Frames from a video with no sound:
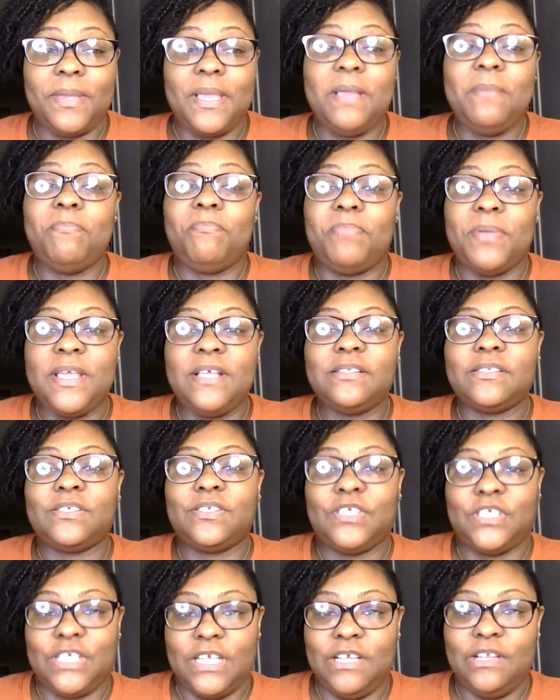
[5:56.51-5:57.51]
He
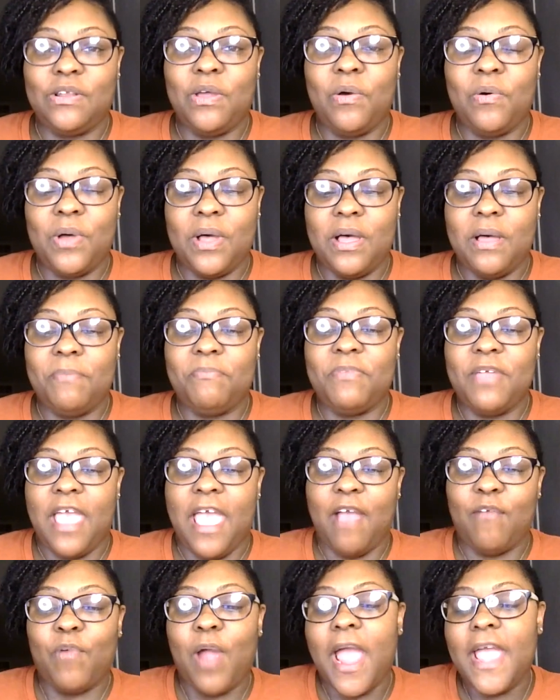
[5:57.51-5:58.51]
beats Chino up
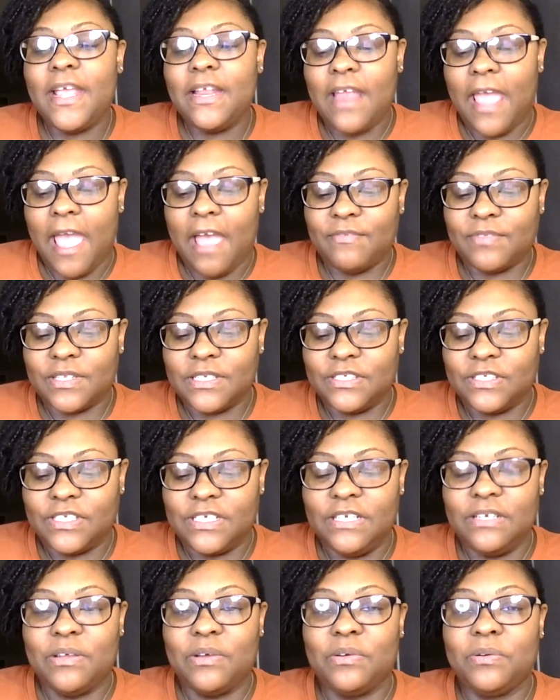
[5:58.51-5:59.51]
right after
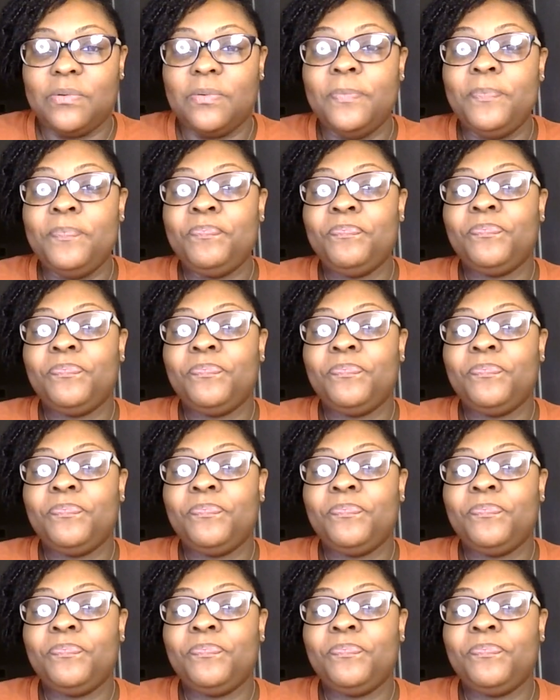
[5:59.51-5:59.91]
Chino